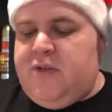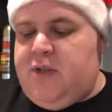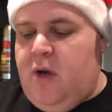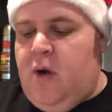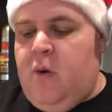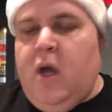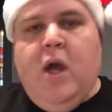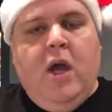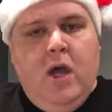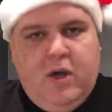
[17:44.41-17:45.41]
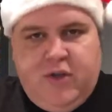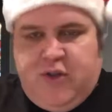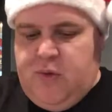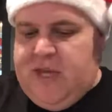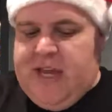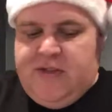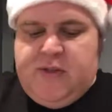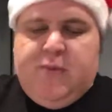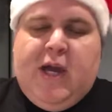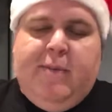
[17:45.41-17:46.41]
So do that,
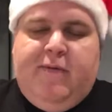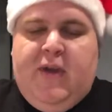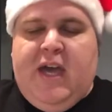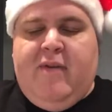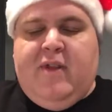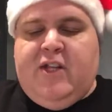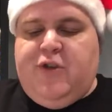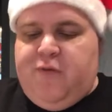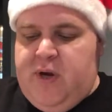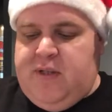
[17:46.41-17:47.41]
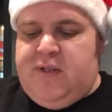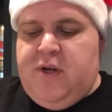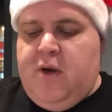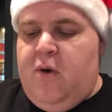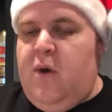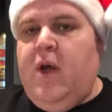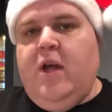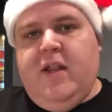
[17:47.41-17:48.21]
subscribe if you haven't, let your friends know.